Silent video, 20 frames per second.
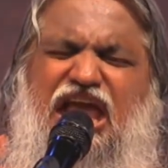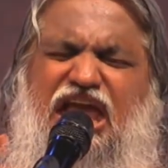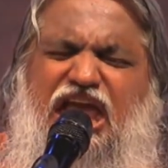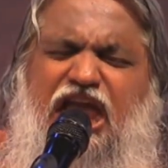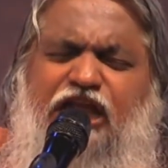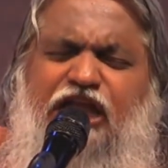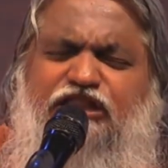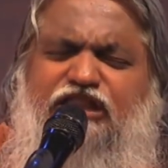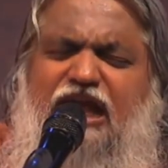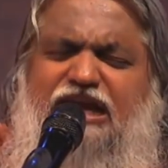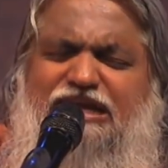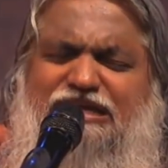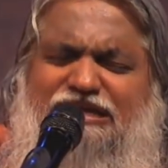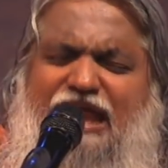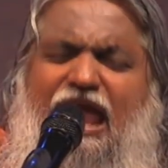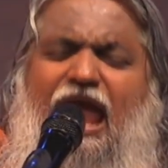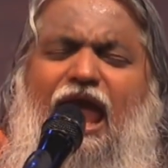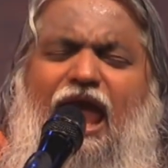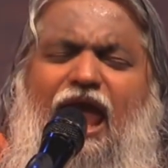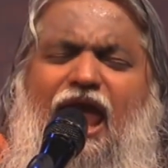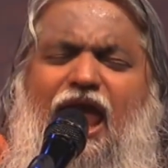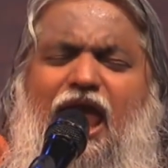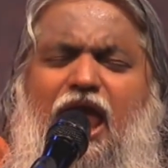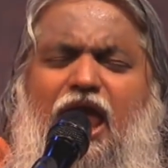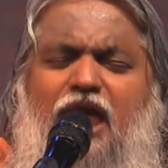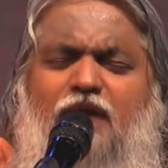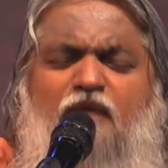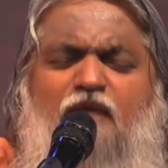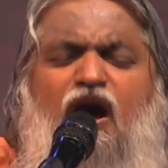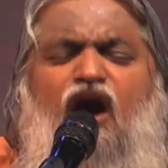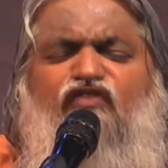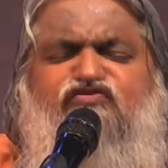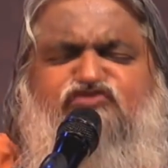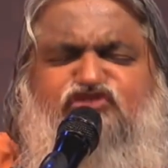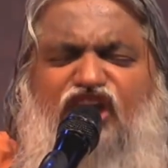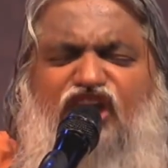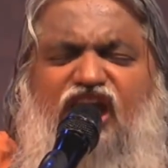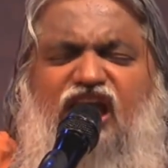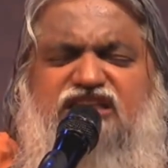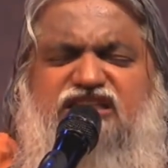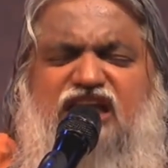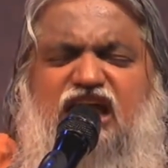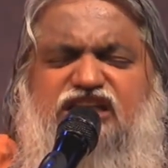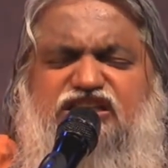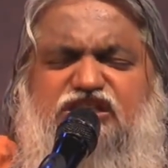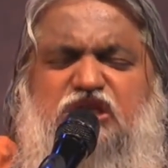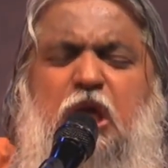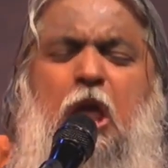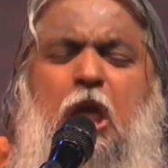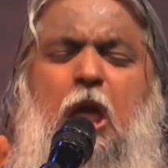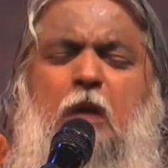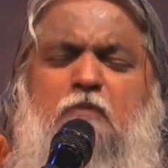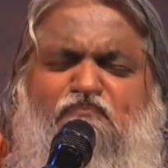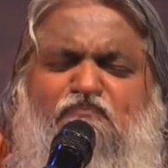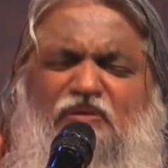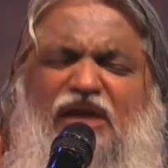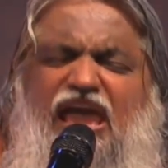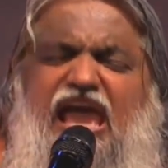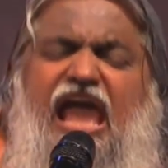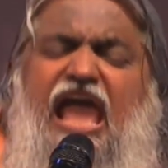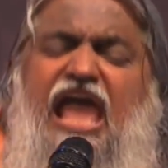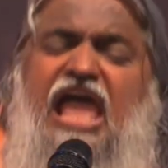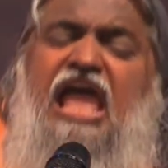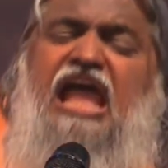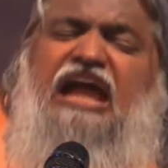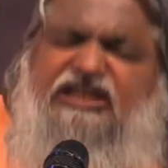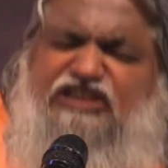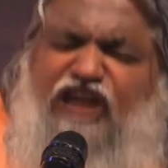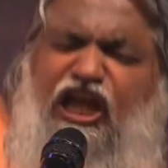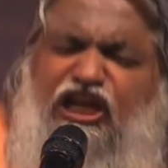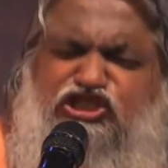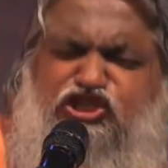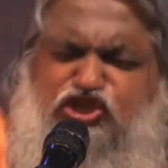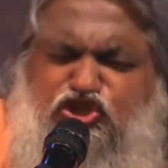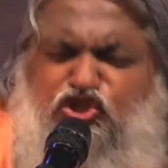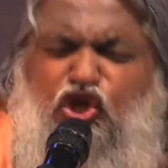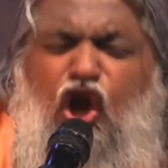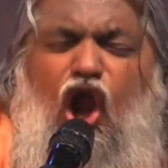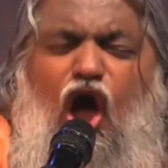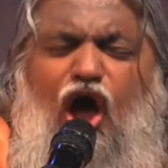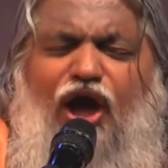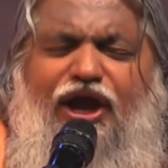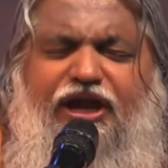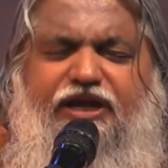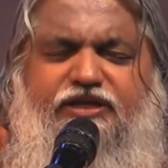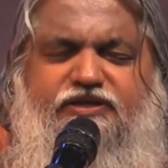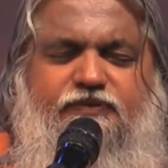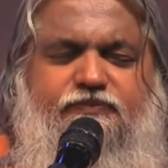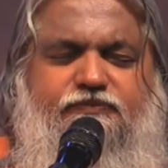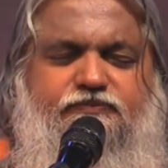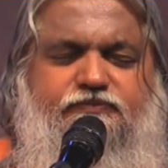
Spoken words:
in the name of Jesus, be destroyed